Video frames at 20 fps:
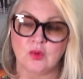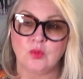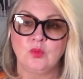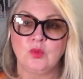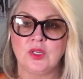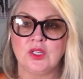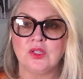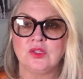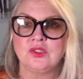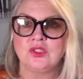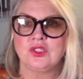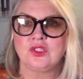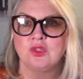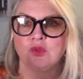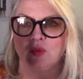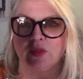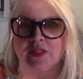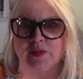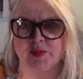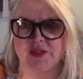We're going to do a
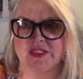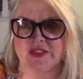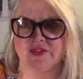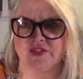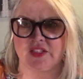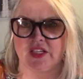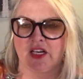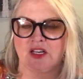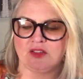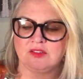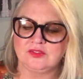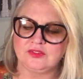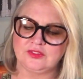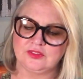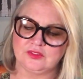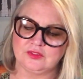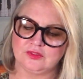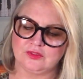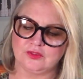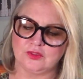Whispers of Love
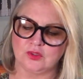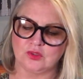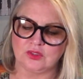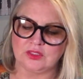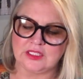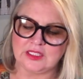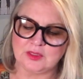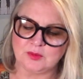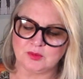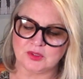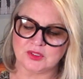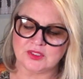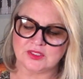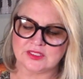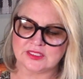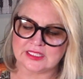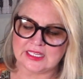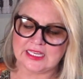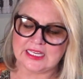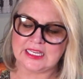for
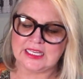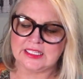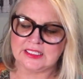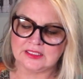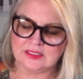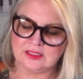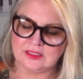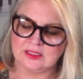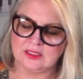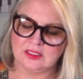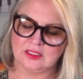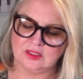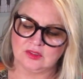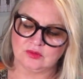Libras in